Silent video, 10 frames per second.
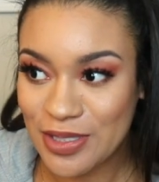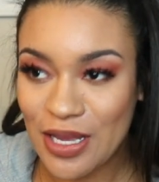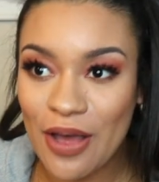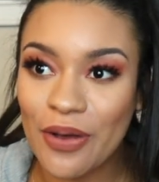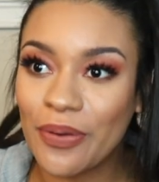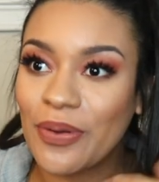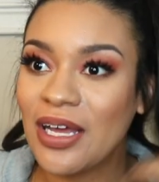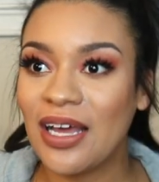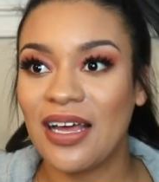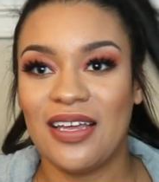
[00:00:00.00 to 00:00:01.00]
So
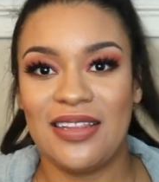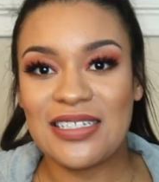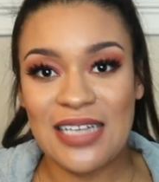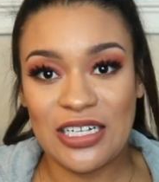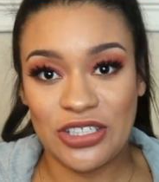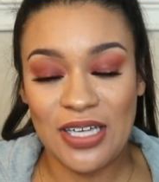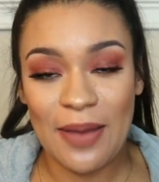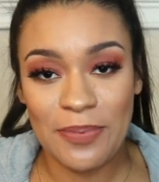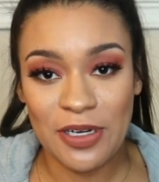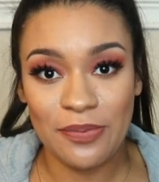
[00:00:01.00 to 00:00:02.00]
that's actually
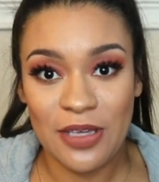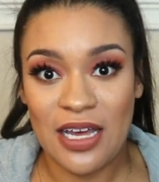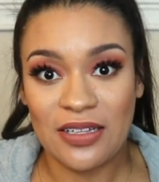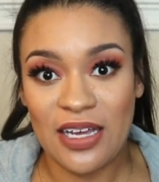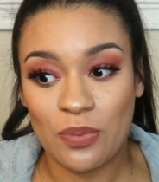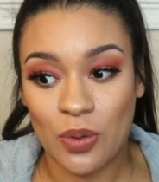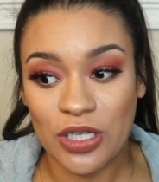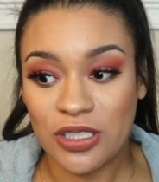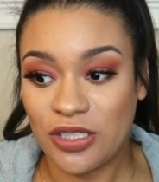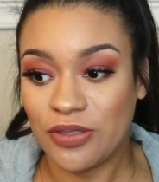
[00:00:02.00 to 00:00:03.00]
happened to me at like
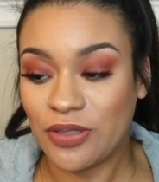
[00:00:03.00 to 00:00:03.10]
work too.